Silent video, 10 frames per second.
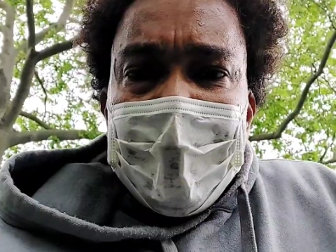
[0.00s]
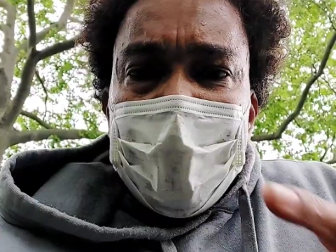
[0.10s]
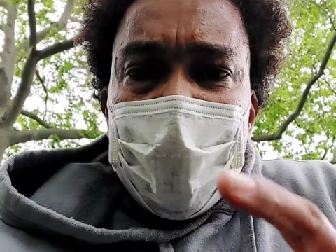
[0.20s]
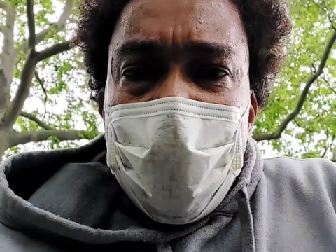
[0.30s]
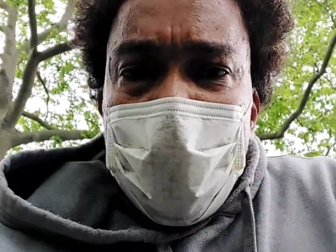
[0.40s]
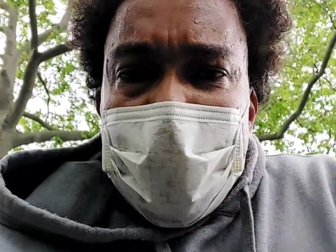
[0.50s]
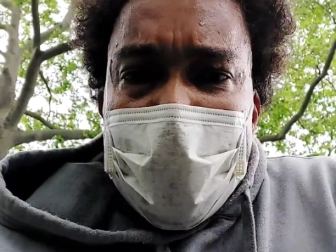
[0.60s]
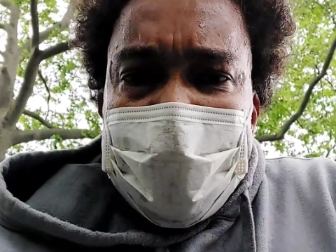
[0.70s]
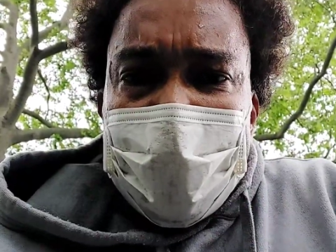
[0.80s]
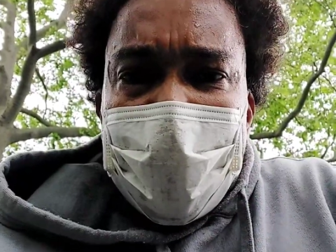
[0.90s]
You
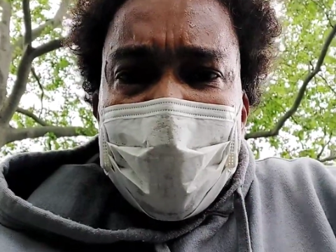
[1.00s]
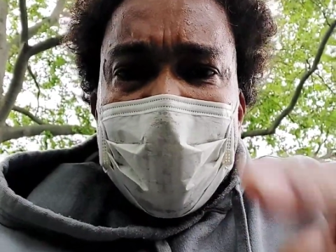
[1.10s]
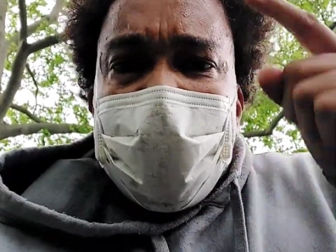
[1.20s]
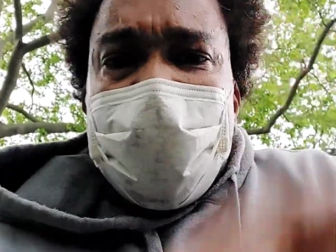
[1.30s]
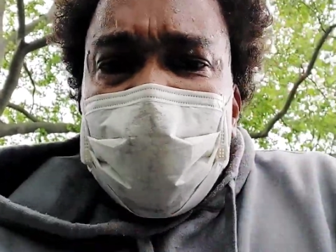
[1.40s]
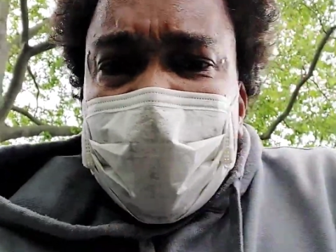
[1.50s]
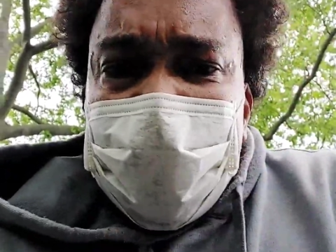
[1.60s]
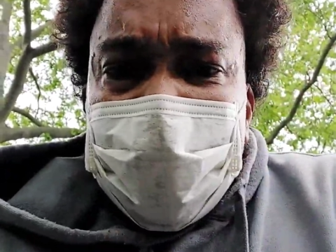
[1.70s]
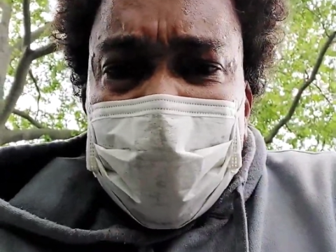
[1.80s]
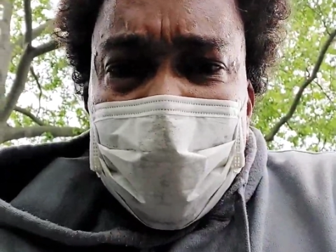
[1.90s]
guys are
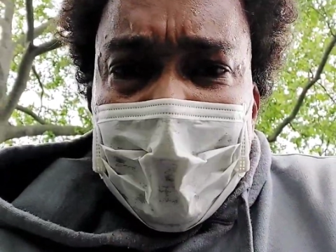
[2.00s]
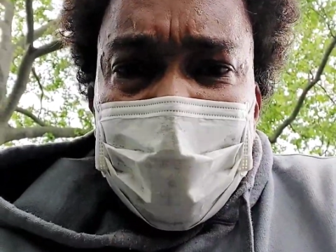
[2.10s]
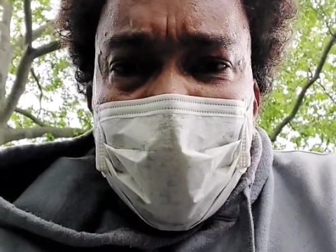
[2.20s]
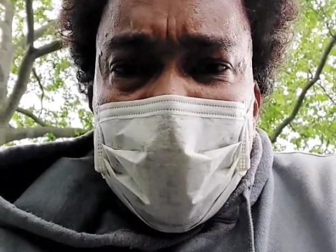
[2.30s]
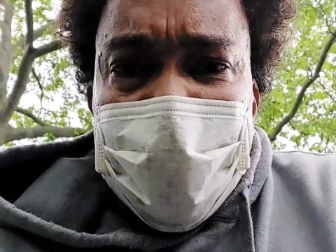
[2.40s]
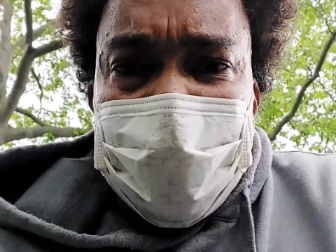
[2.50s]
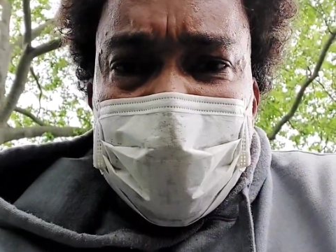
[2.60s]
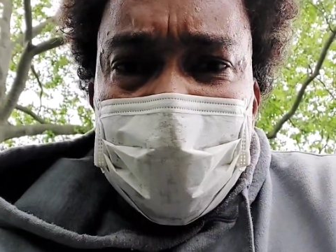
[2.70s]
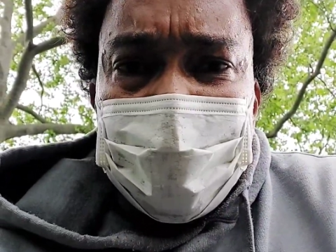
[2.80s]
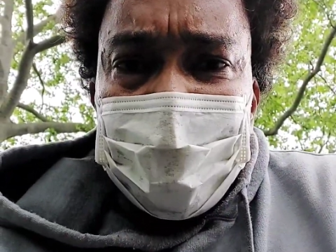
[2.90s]
inheritors of
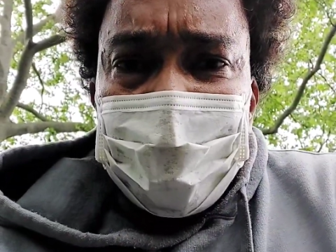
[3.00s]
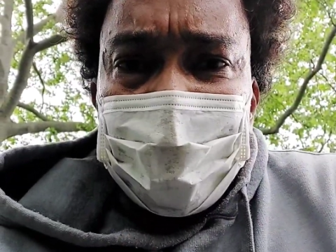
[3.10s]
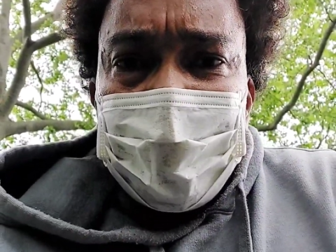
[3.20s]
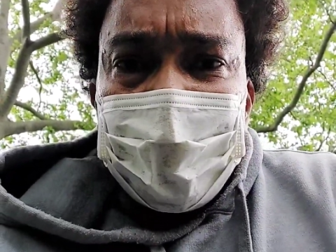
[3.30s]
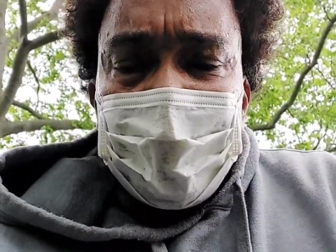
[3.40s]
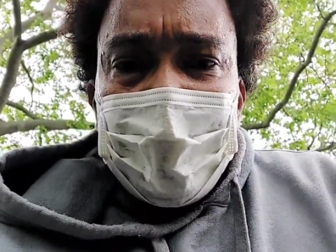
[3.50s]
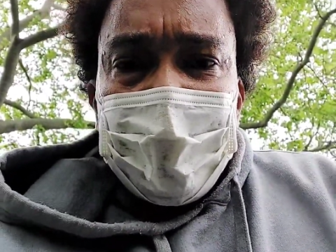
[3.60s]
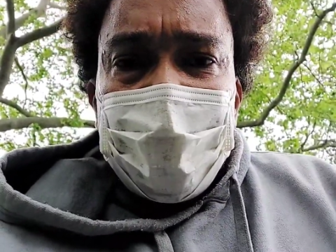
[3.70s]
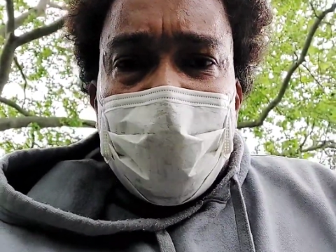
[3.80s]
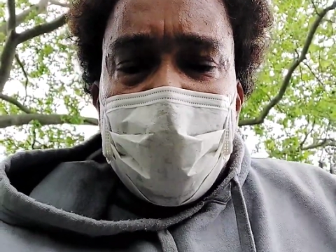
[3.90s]
goodness,
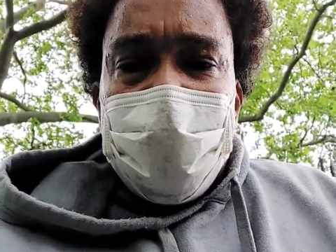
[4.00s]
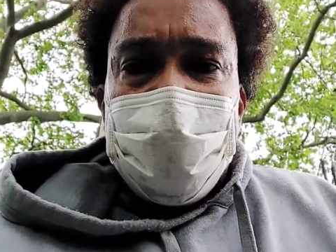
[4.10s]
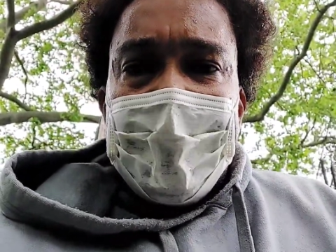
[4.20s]
okay?